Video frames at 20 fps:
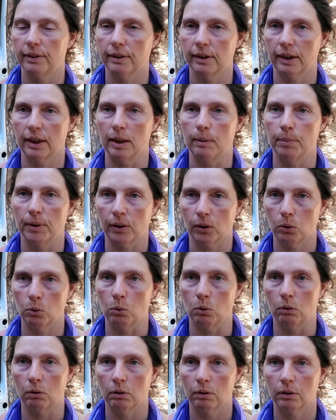to keep it
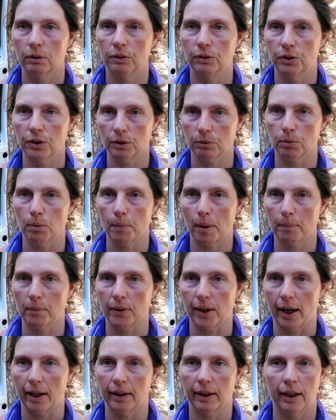cool. Just remember
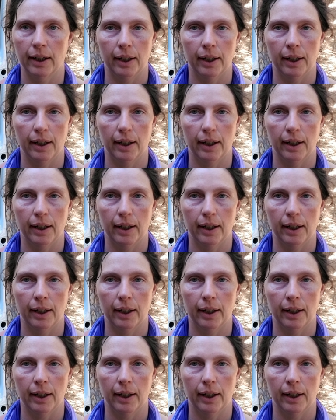that.